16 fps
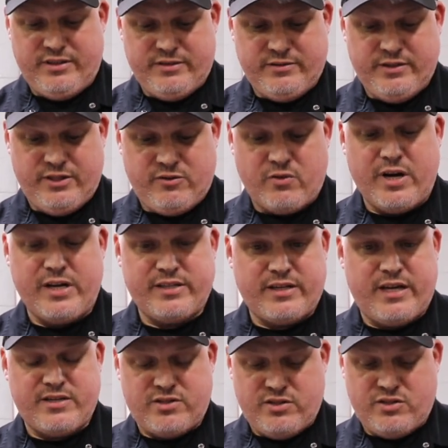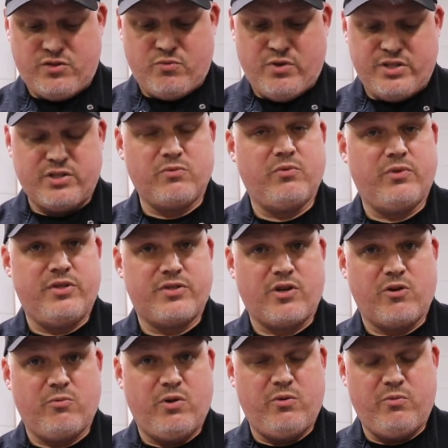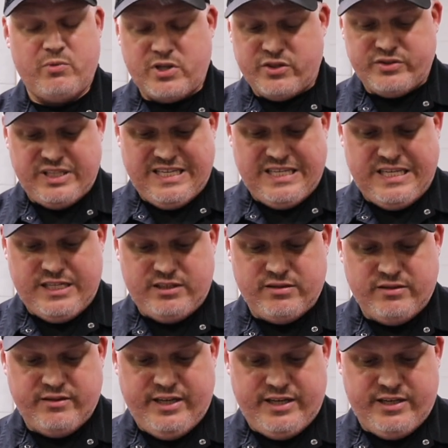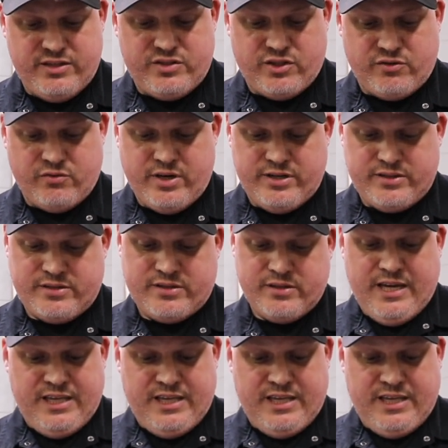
in a race gas situation with a turbo because of the heat that it generates.